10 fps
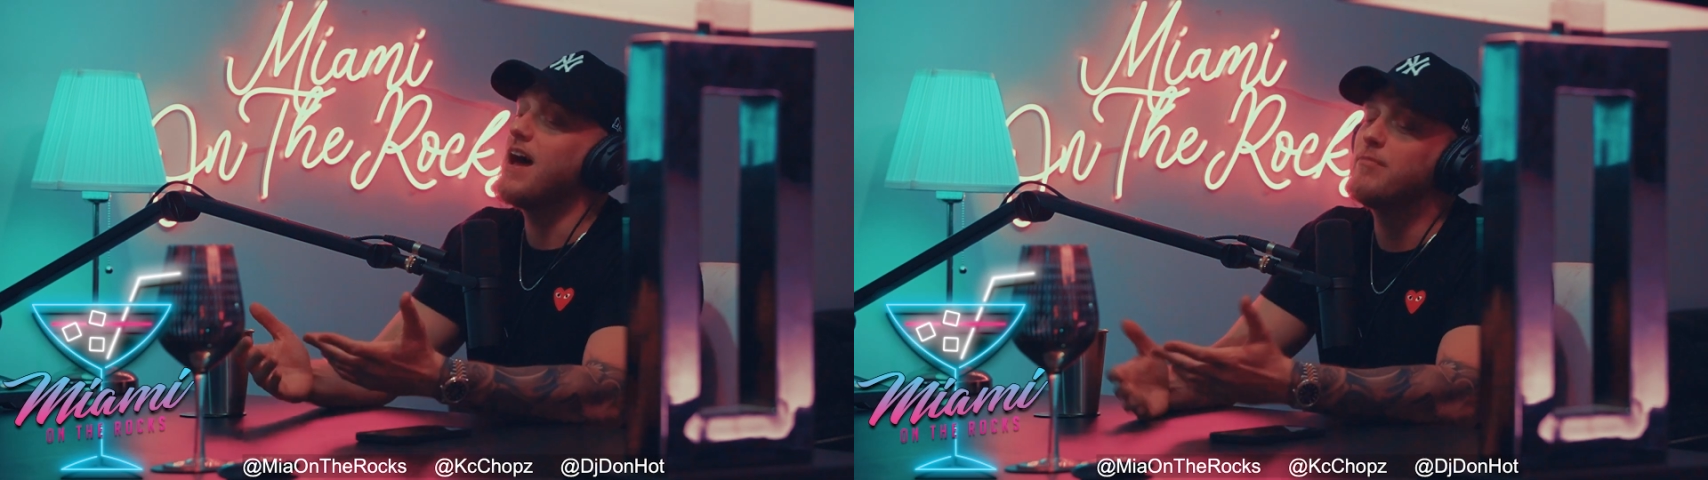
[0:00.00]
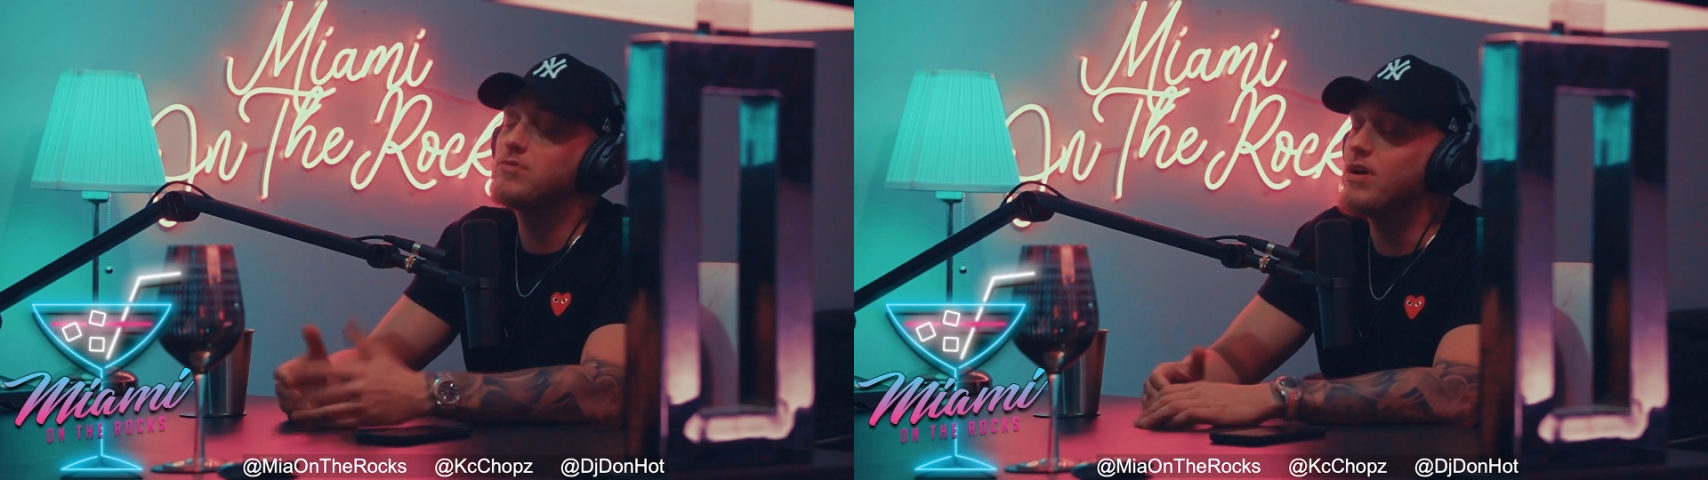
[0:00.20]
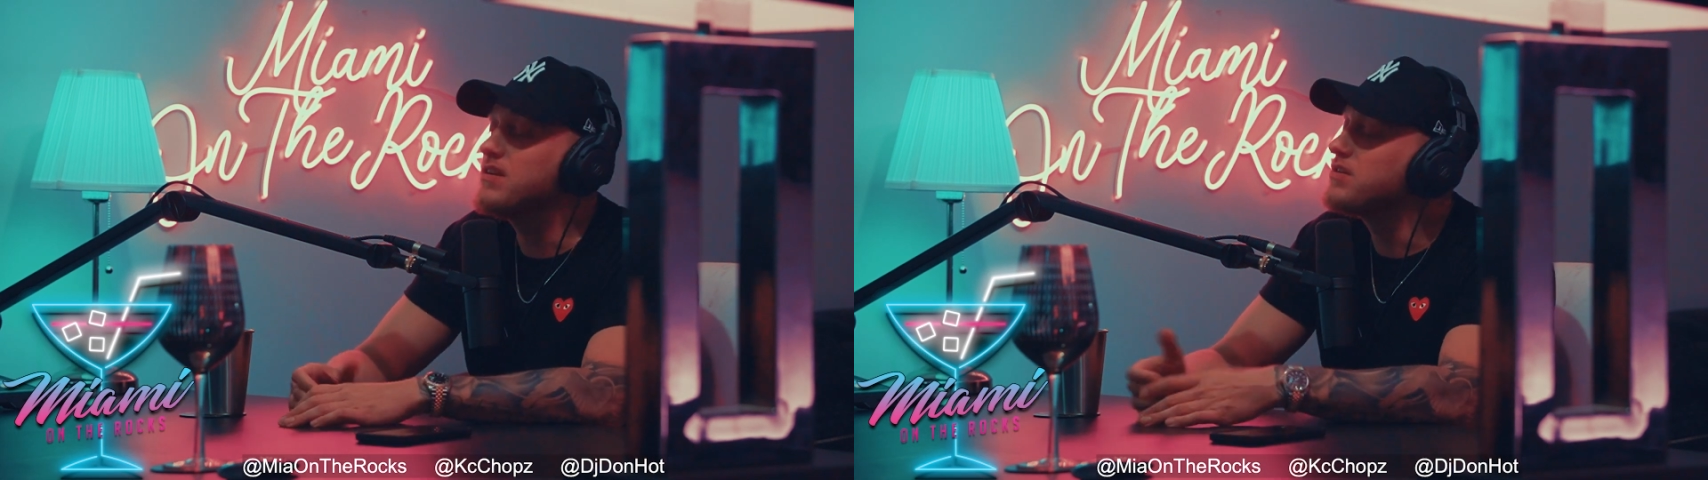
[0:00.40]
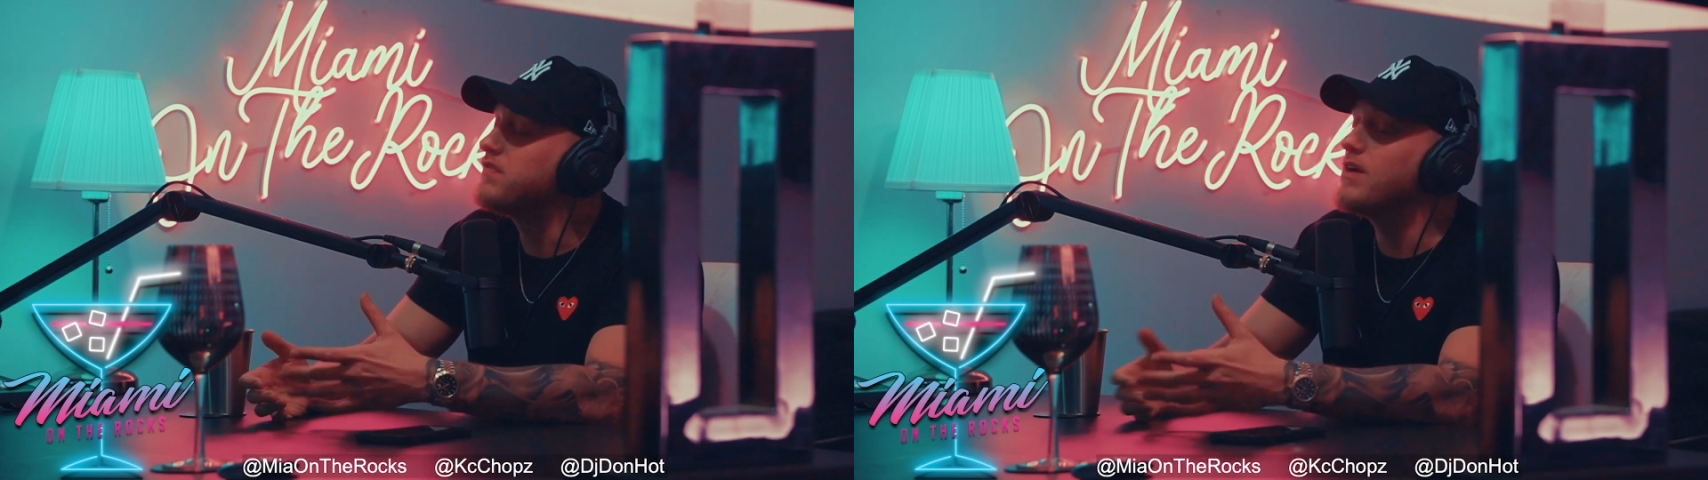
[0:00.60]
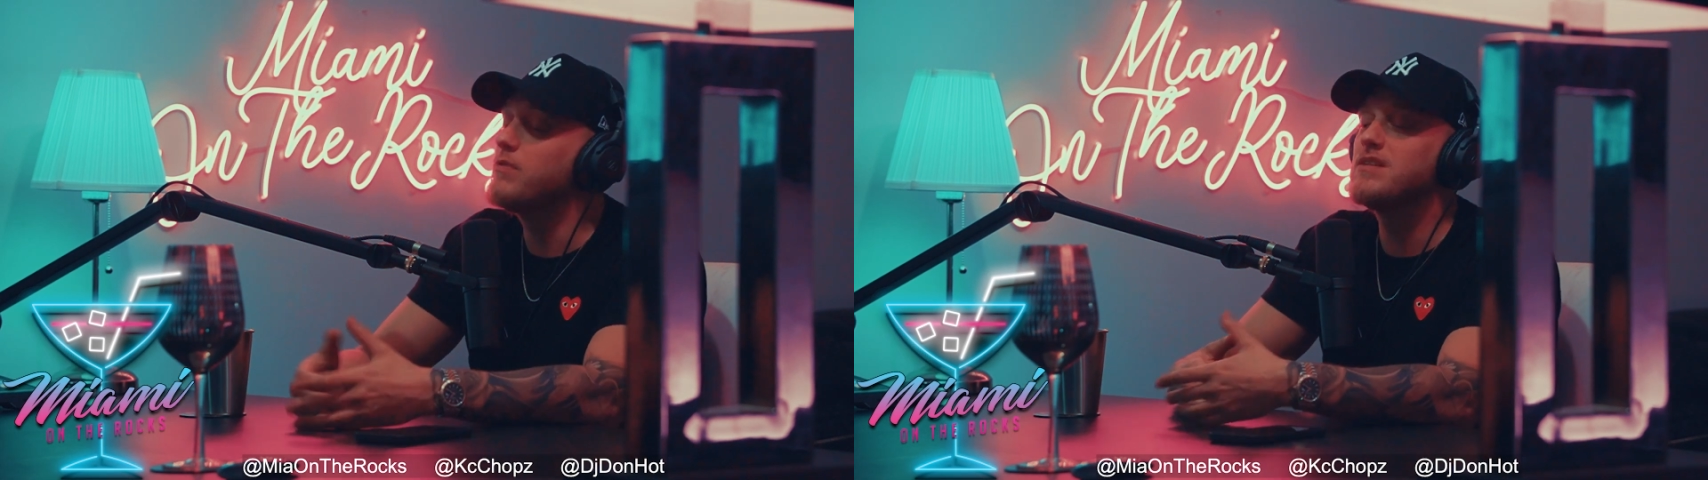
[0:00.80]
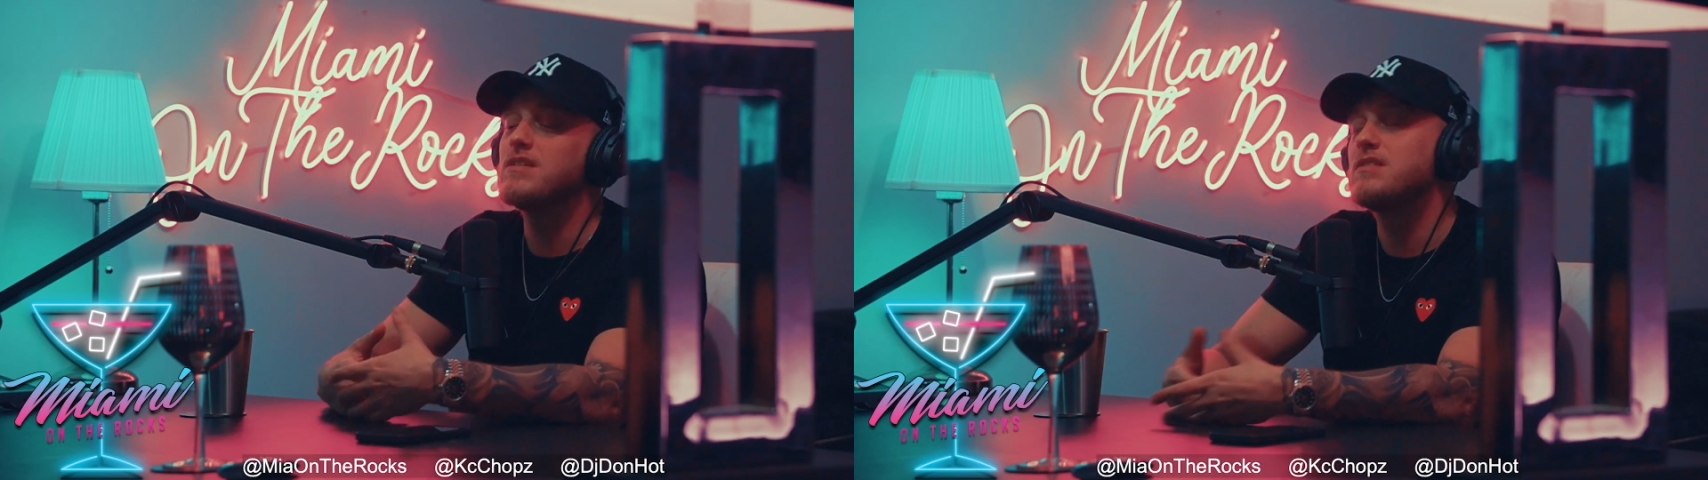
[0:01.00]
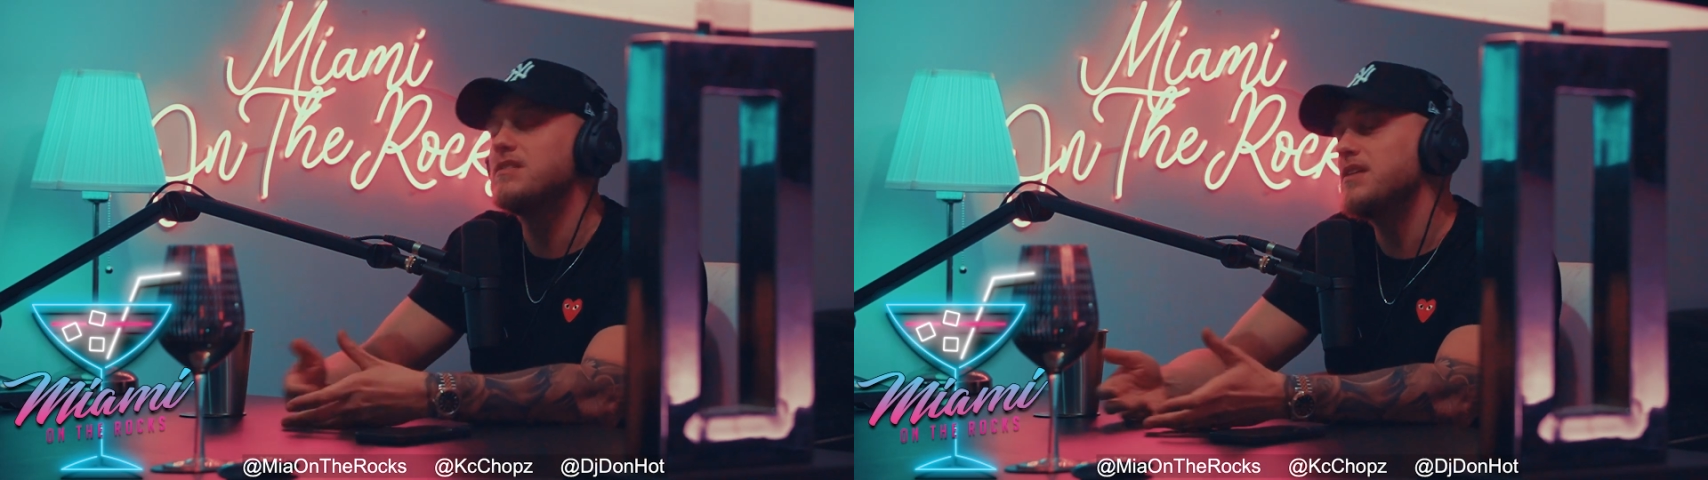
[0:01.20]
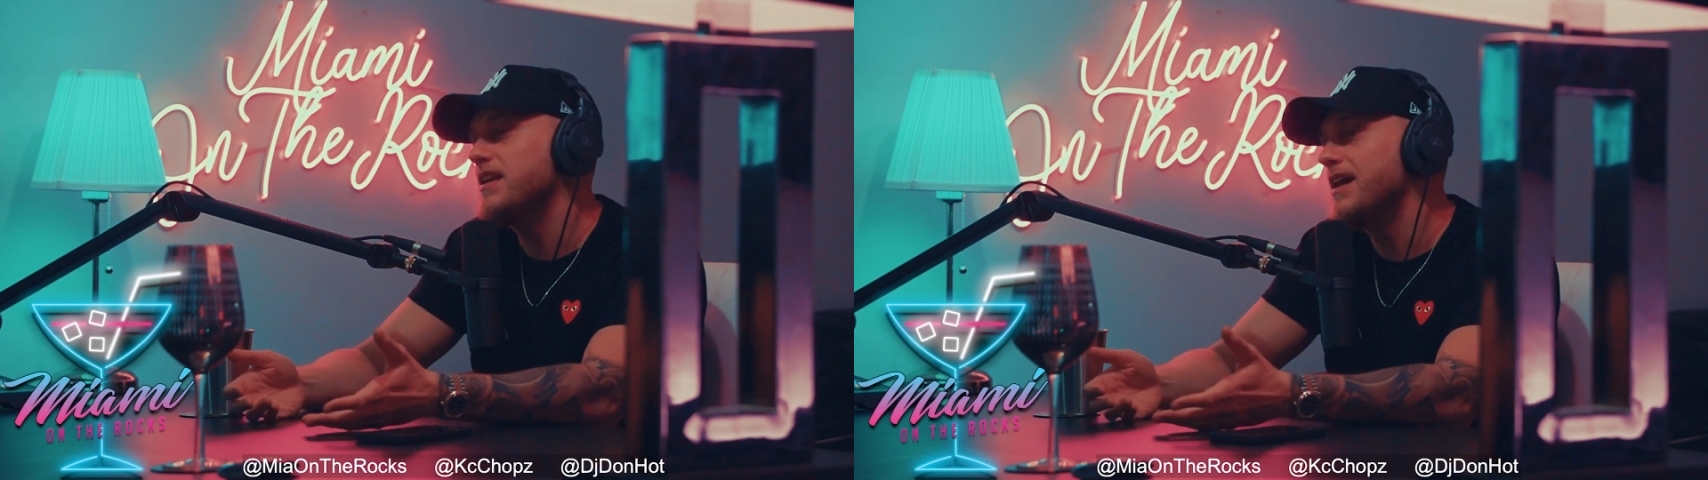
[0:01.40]
I'm trying to just find ways to
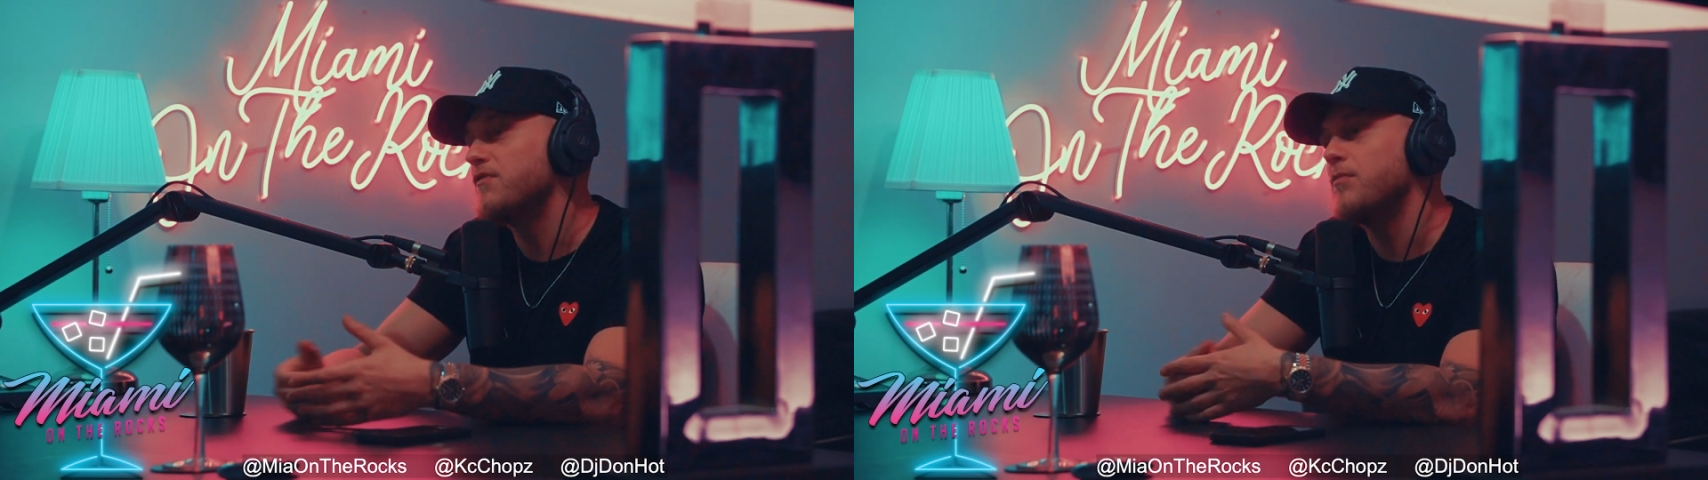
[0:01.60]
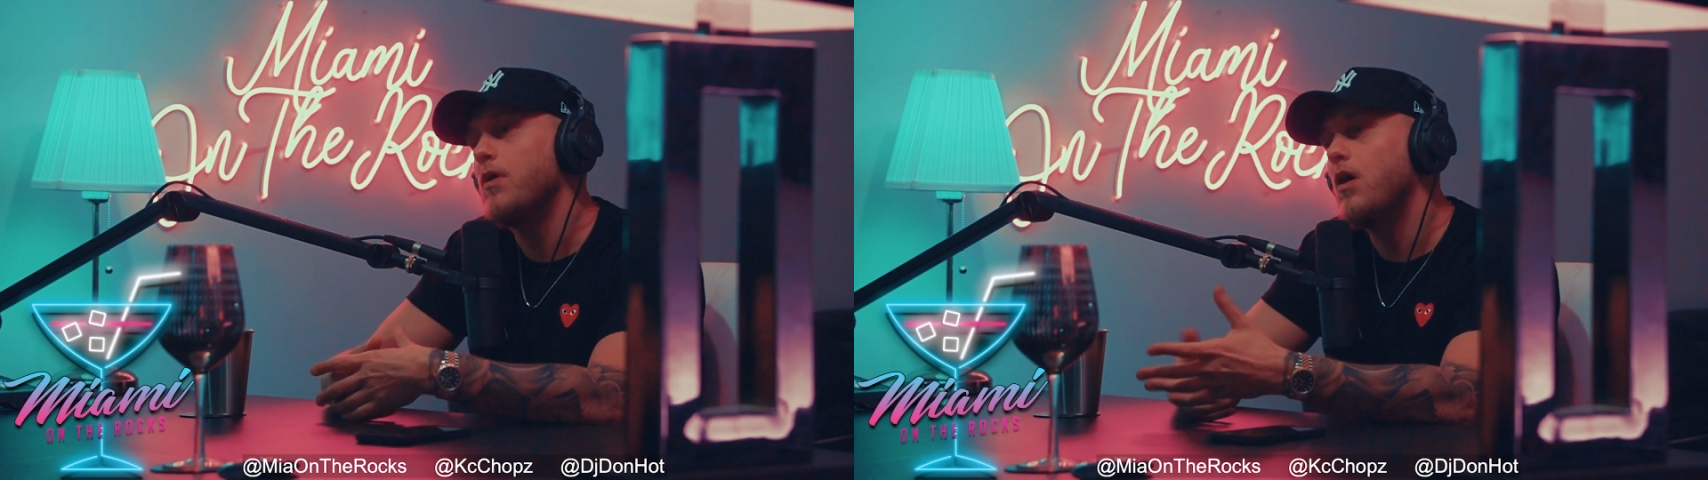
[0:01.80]
stand out from